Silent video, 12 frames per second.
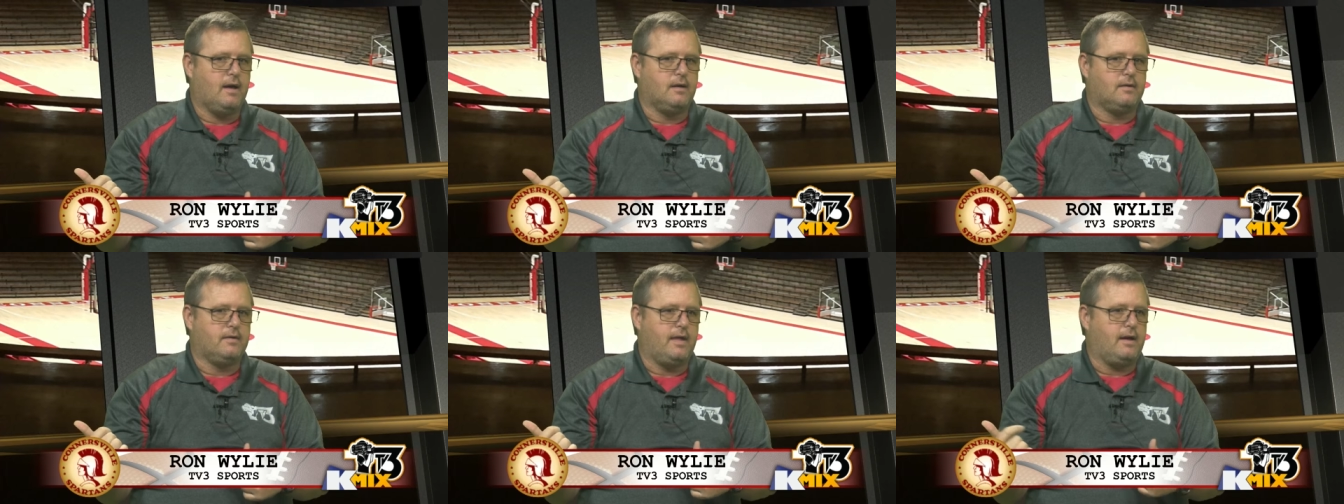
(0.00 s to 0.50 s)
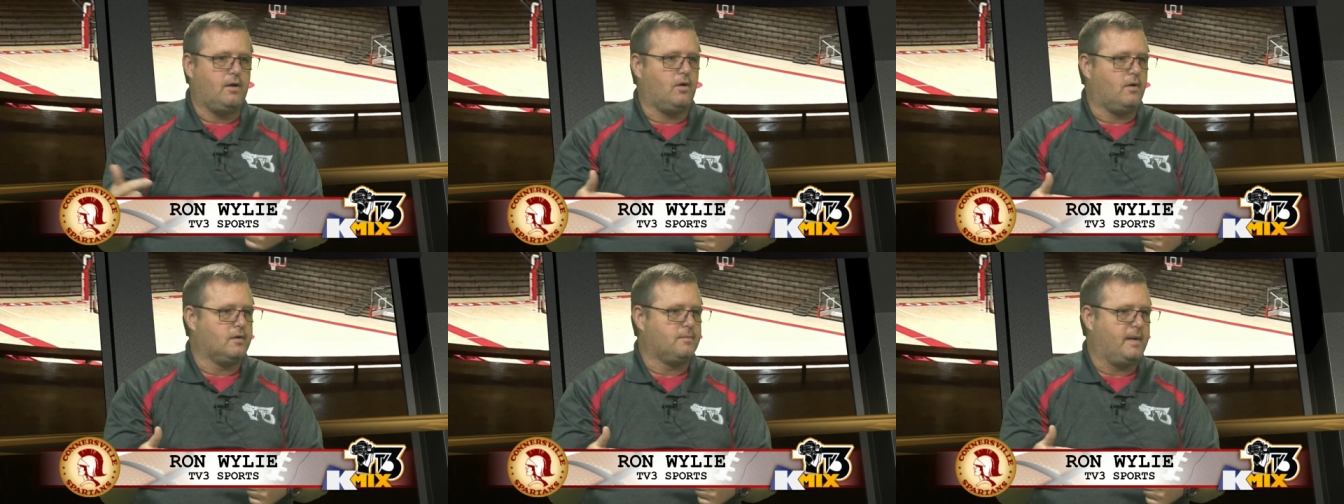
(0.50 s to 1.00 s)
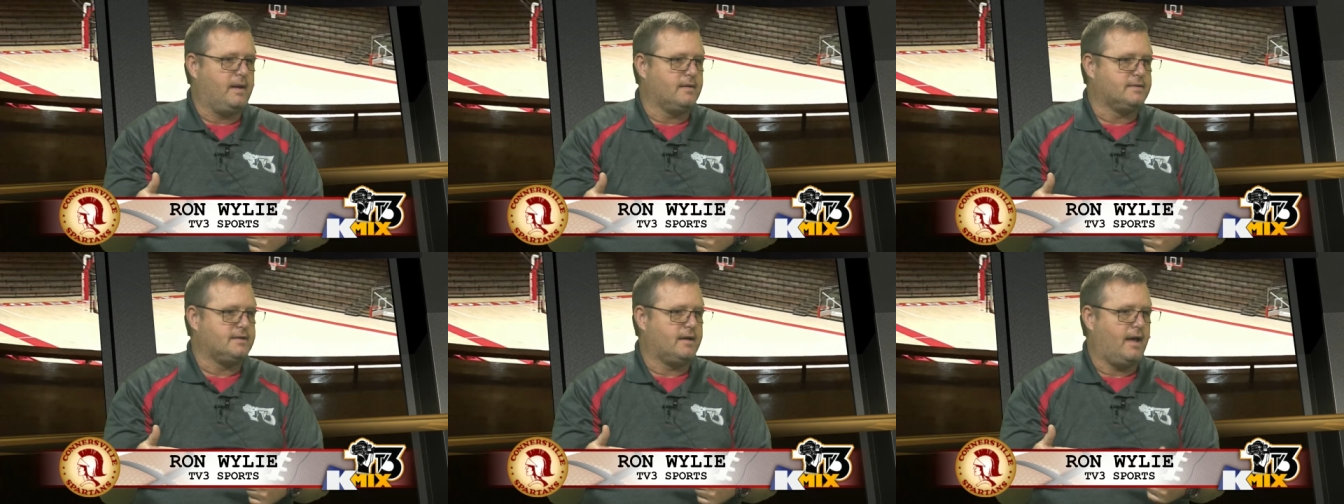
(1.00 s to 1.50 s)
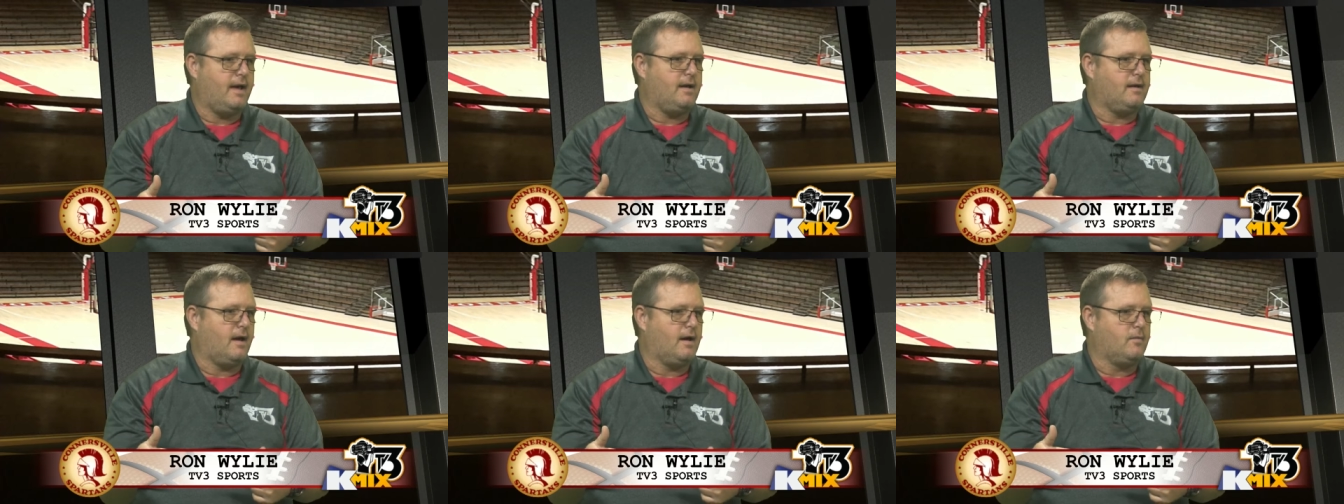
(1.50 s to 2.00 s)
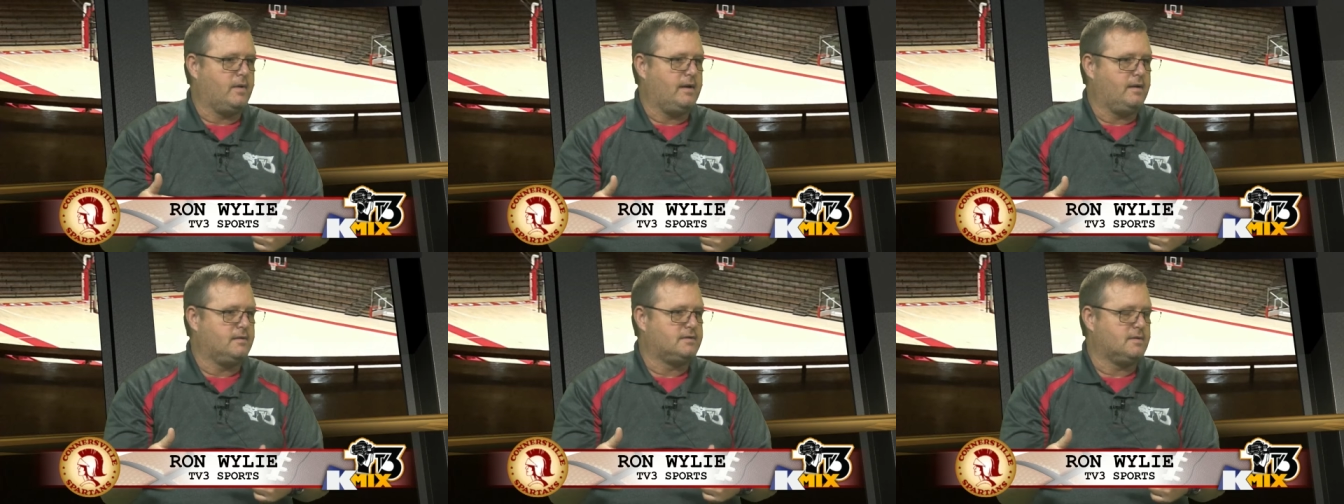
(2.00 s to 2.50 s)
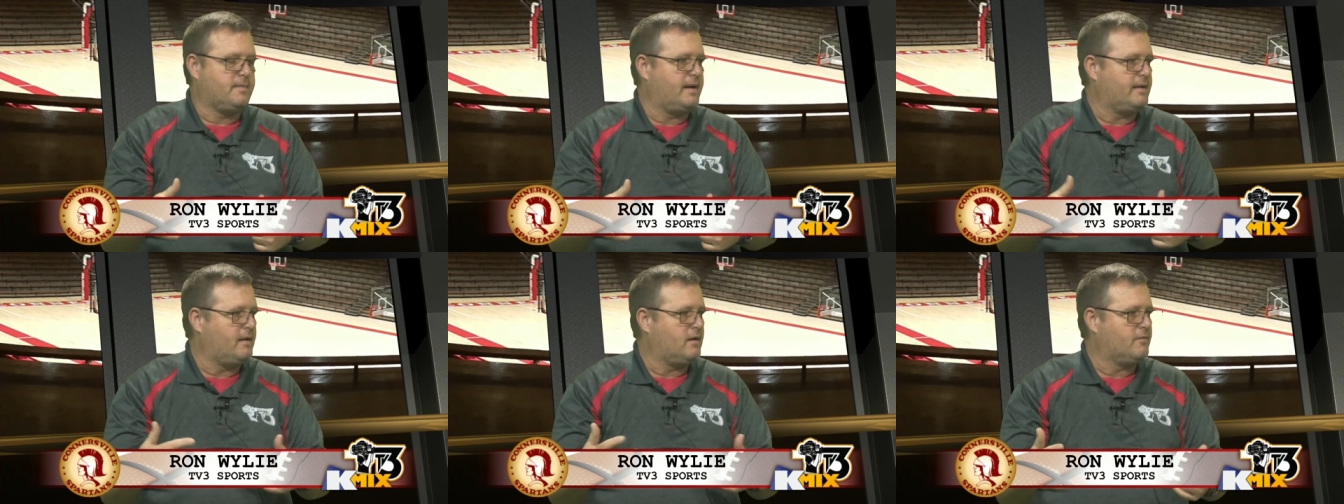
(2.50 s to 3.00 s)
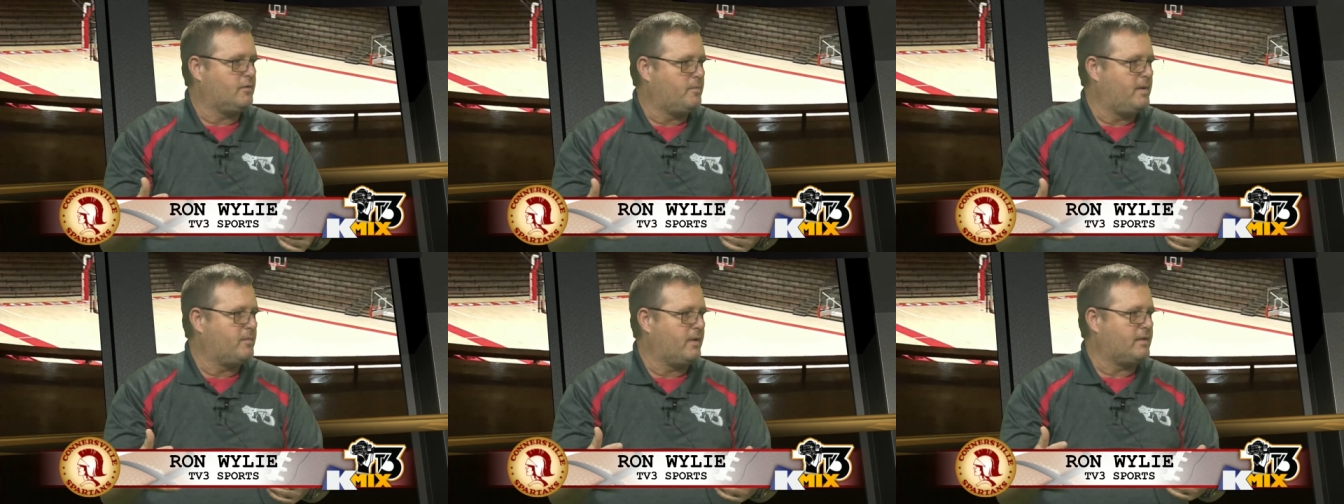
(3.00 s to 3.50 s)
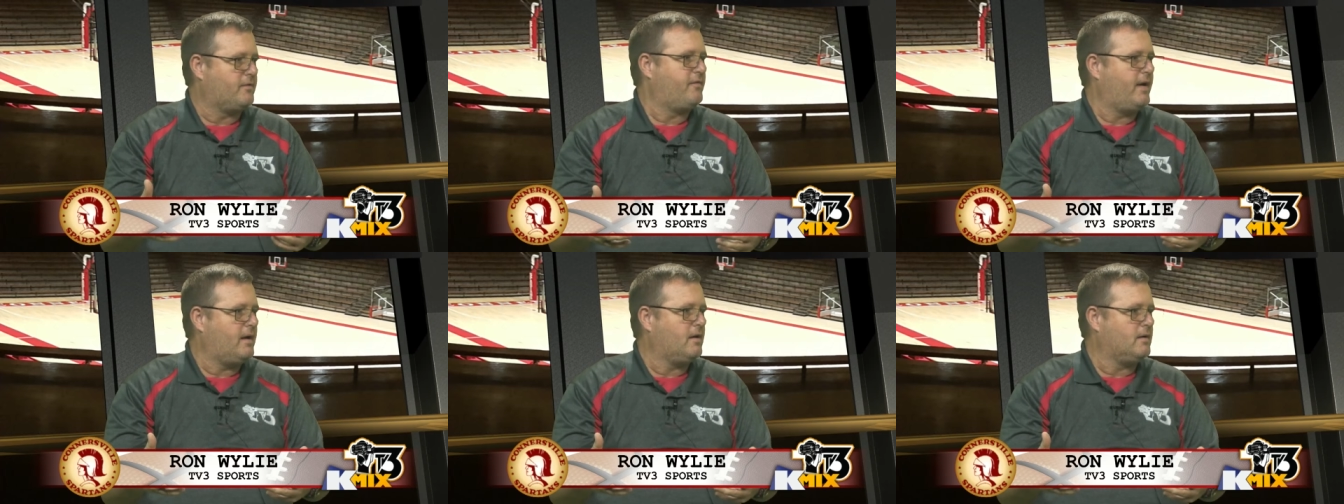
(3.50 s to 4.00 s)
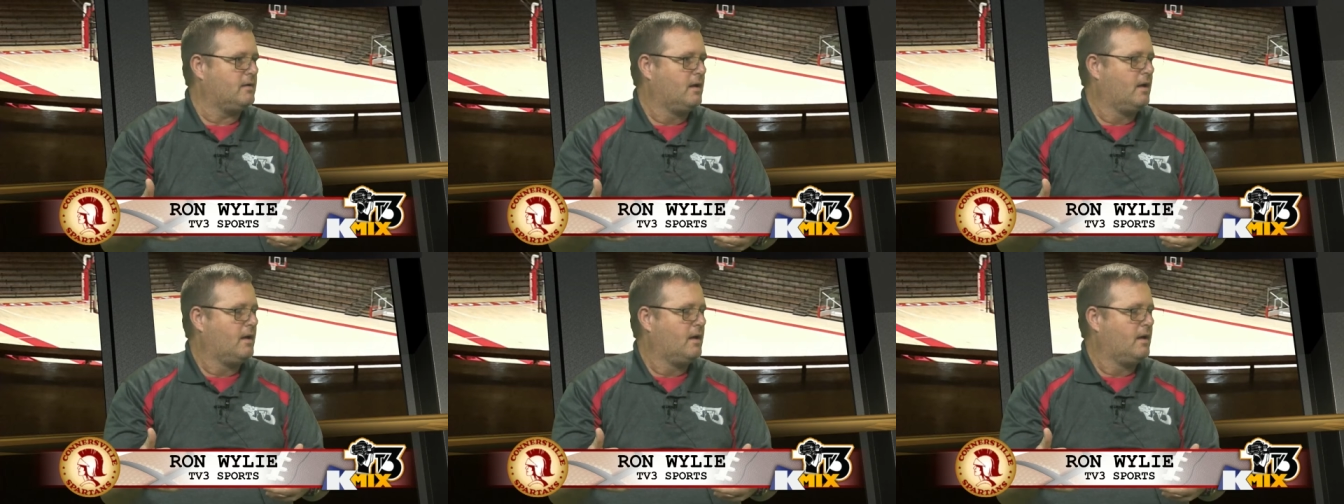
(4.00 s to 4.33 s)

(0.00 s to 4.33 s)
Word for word: And they called me and said, hey, uh, we need somebody to interview people at the fair.